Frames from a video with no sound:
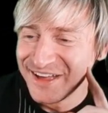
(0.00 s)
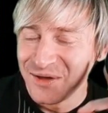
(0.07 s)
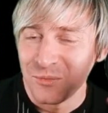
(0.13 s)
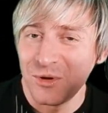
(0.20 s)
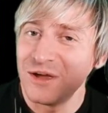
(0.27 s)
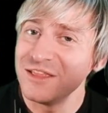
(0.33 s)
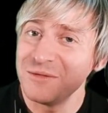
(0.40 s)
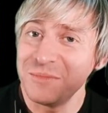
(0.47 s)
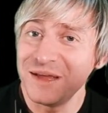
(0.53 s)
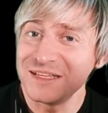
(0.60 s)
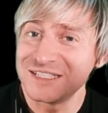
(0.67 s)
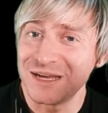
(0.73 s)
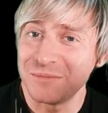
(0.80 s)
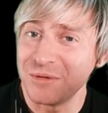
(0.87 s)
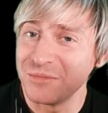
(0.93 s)
Well, in the
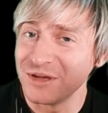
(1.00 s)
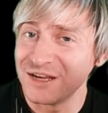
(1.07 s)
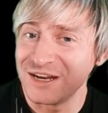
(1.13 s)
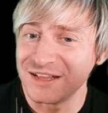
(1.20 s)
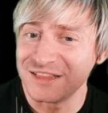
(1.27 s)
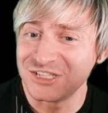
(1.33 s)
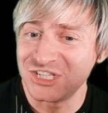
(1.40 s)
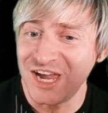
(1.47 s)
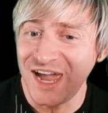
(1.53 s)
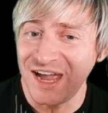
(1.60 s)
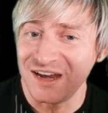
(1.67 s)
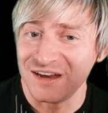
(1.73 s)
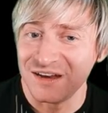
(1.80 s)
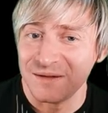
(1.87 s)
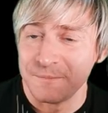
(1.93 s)
meantime, I'm looking at the
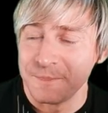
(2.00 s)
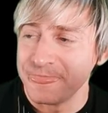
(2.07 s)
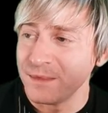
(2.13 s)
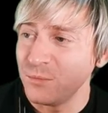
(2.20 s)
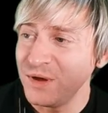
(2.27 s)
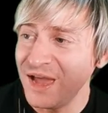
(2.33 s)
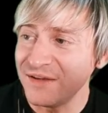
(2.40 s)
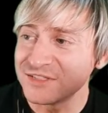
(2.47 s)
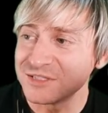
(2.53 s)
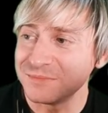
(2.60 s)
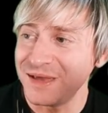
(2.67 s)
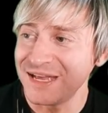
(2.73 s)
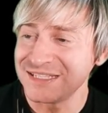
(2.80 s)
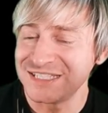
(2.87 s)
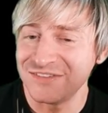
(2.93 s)
chat. We have
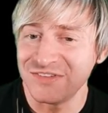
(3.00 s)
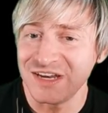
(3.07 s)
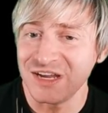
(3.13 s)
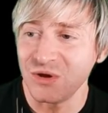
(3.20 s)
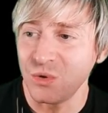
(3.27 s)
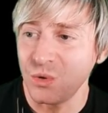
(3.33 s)
some activity